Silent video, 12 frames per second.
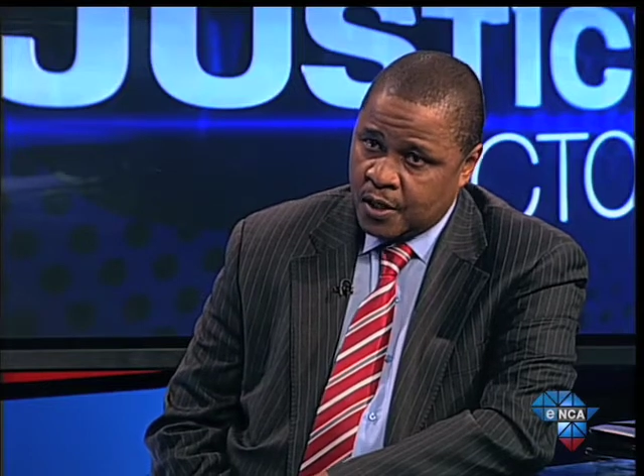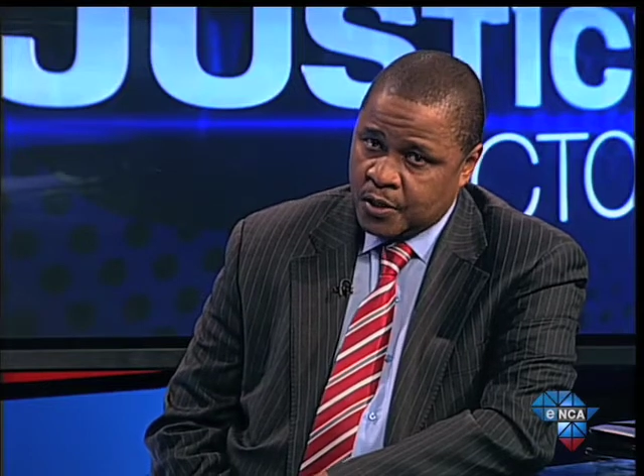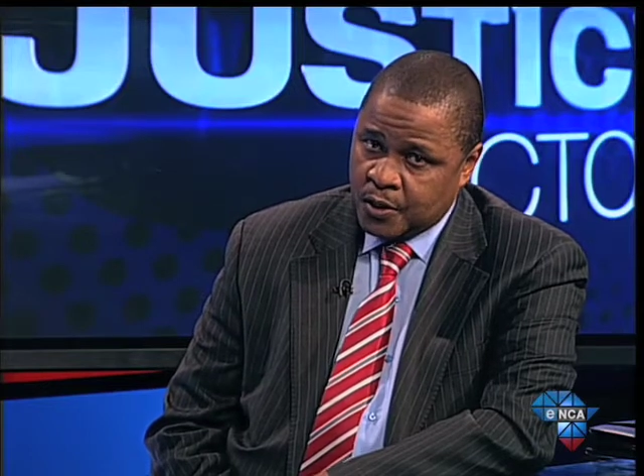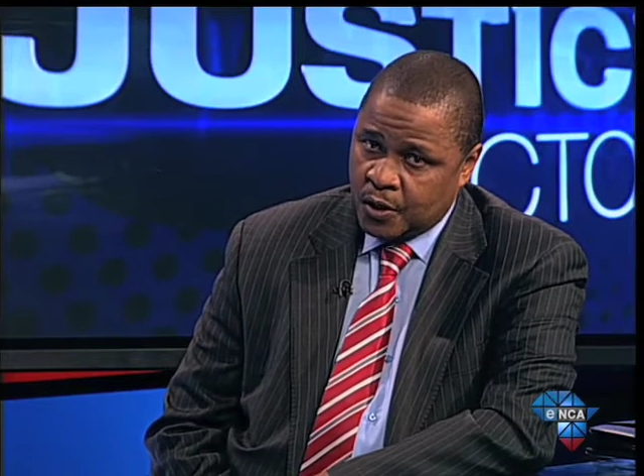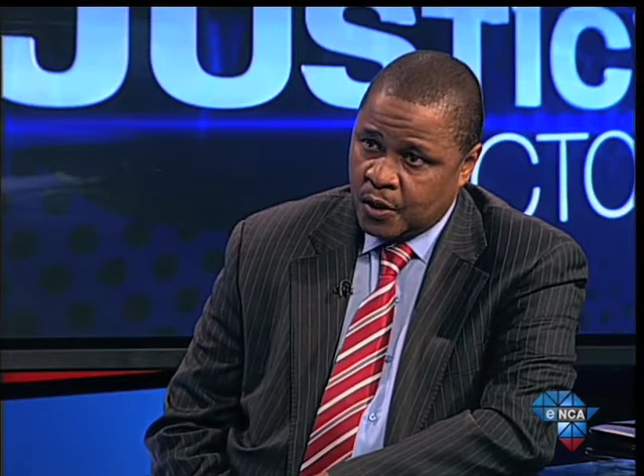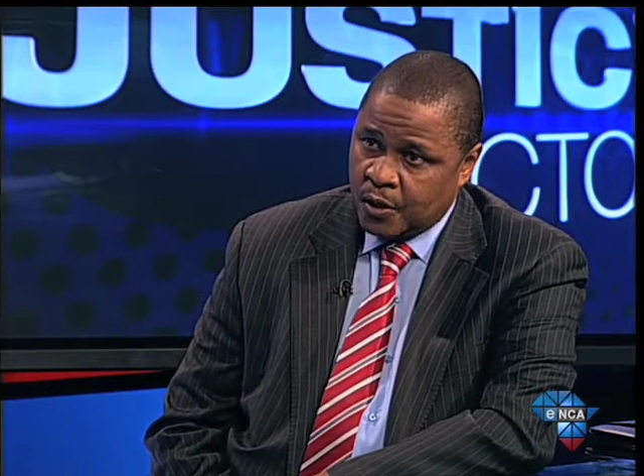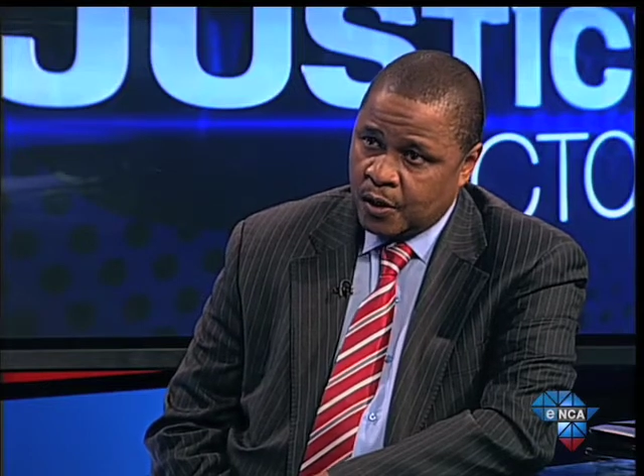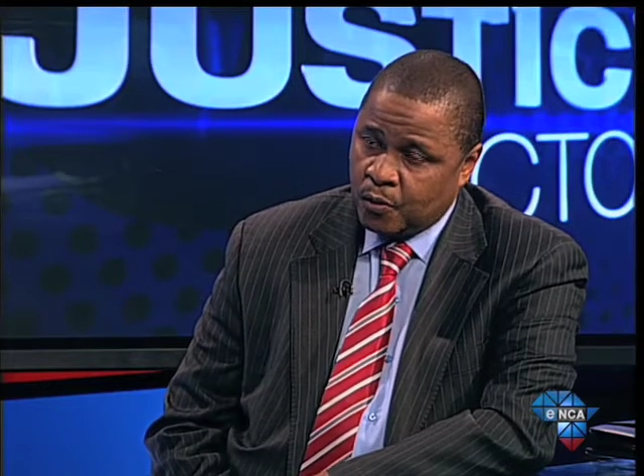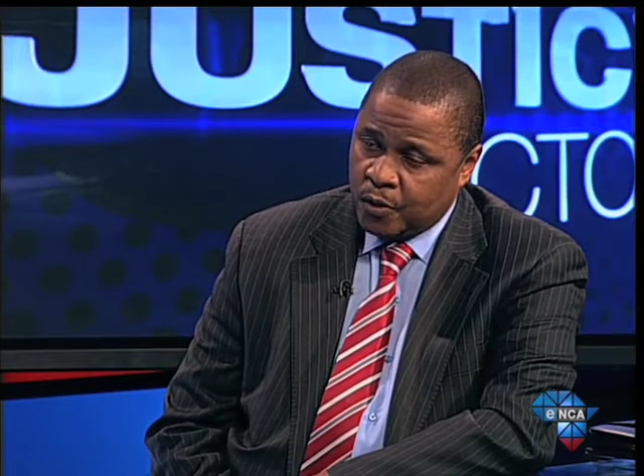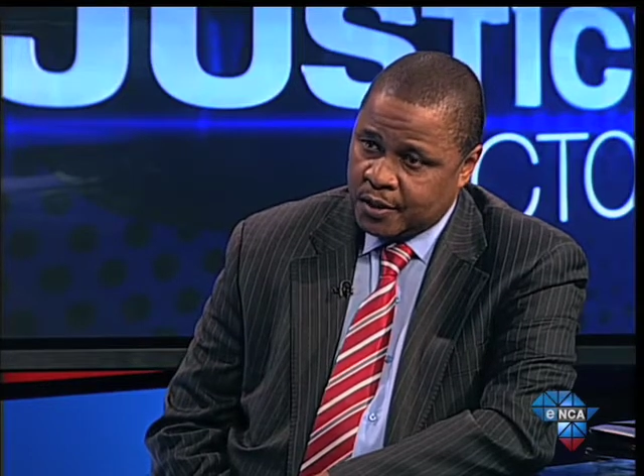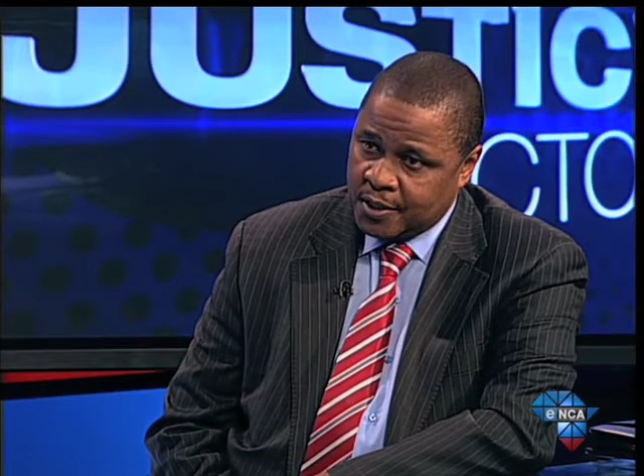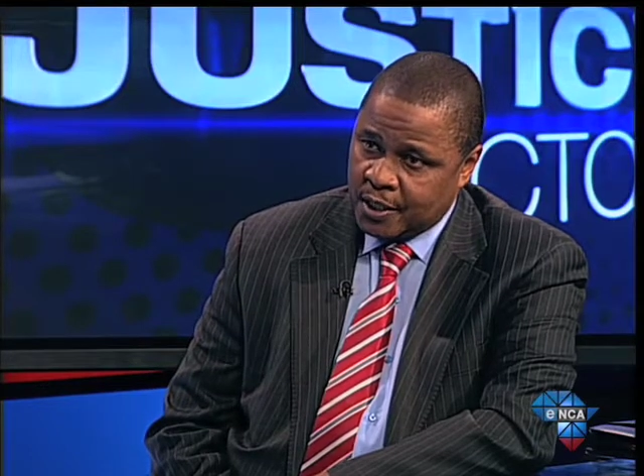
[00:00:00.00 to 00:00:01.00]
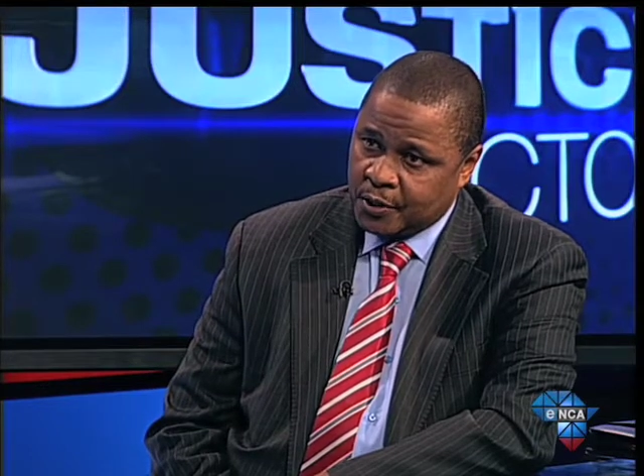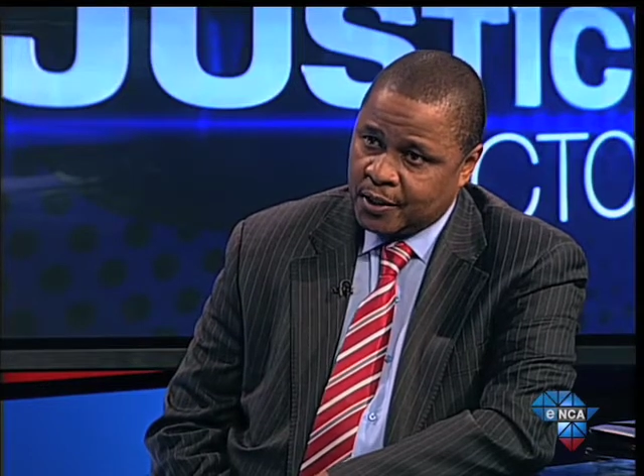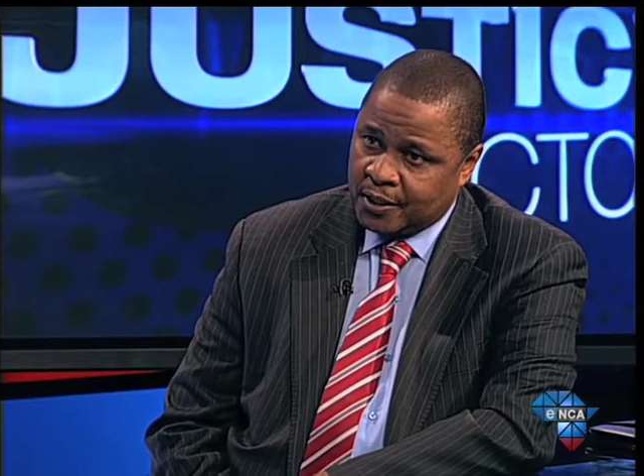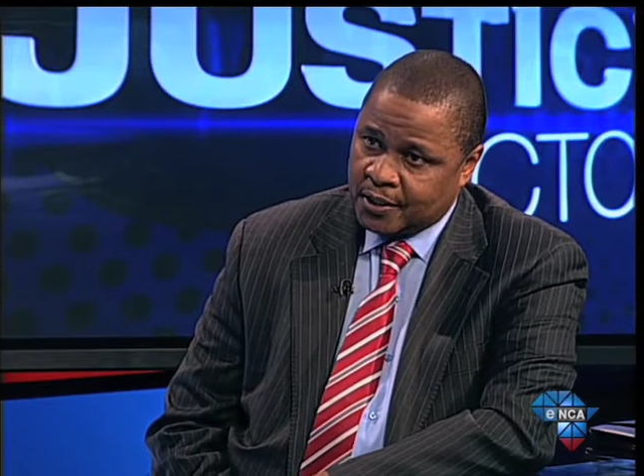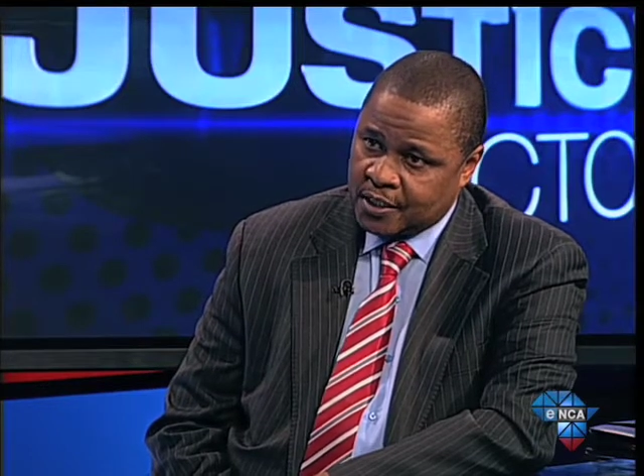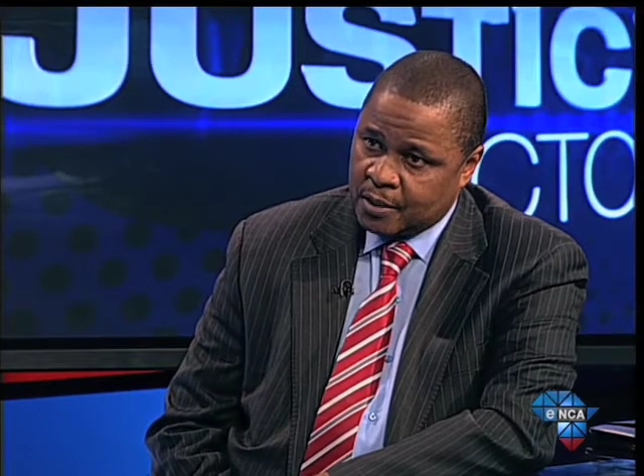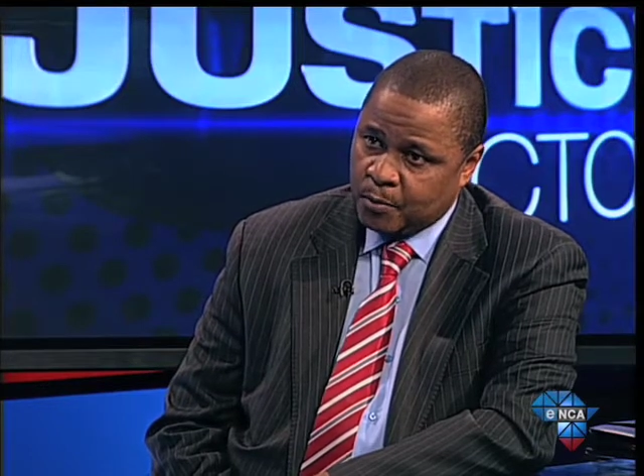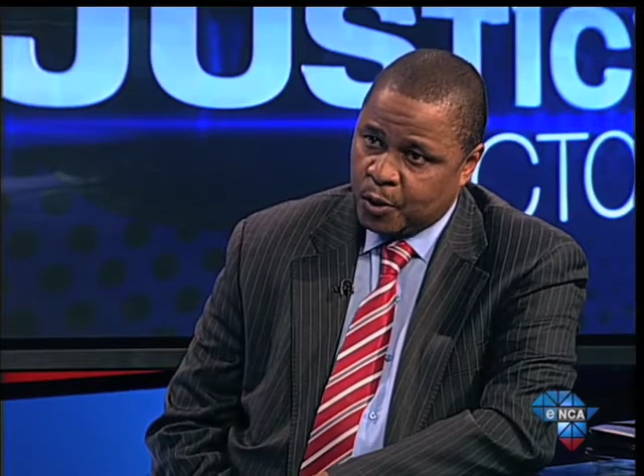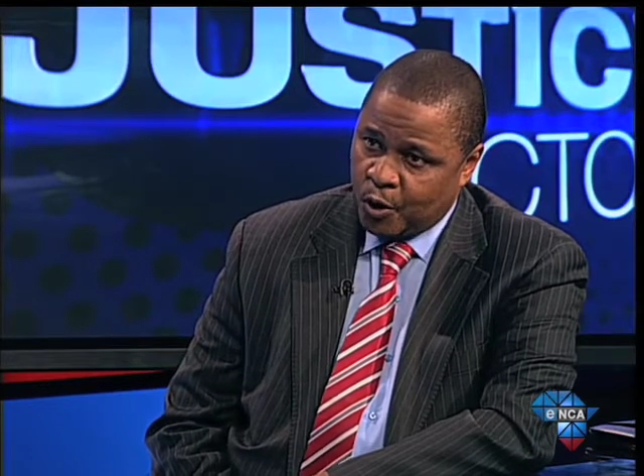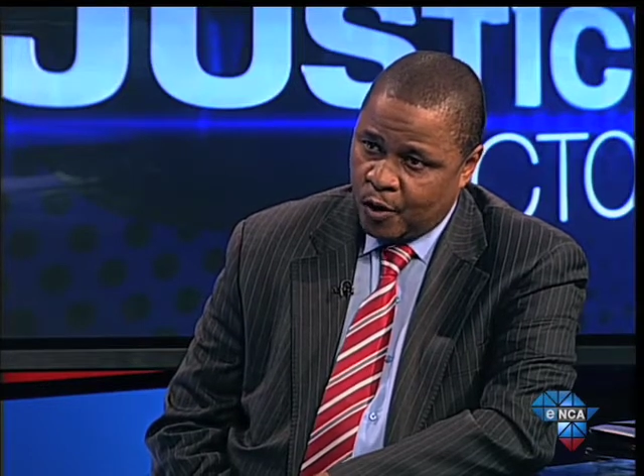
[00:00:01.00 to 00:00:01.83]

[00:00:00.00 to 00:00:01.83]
So, which is actually a testimony